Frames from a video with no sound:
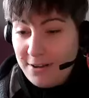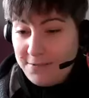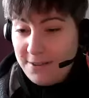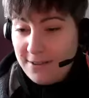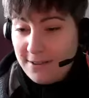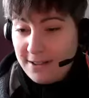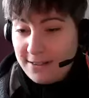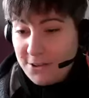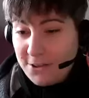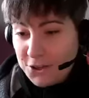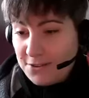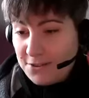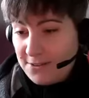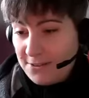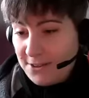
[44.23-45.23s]
feel like I
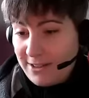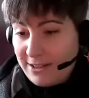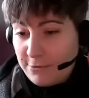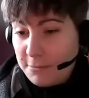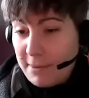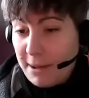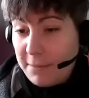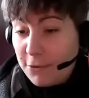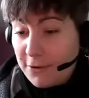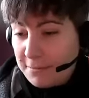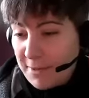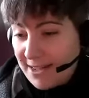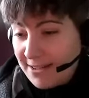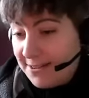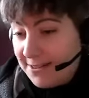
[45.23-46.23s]
should certainly remember it
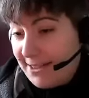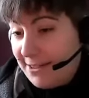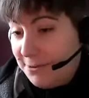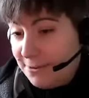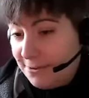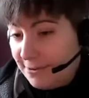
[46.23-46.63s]
better now.